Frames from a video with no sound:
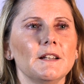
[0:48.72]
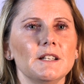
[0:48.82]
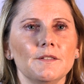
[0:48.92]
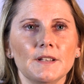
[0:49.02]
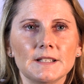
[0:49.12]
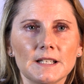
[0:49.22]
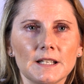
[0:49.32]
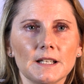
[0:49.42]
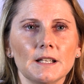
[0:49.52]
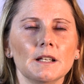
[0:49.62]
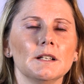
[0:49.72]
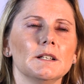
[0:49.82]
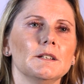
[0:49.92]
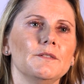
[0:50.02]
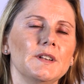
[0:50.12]
DVT,
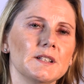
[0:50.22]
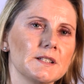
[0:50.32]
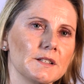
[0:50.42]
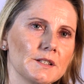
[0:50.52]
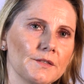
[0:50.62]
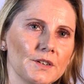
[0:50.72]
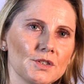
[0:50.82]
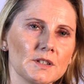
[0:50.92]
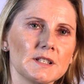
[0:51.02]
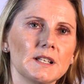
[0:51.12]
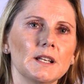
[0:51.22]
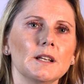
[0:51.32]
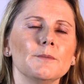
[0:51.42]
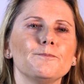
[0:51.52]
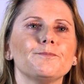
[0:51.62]
venous insufficiency.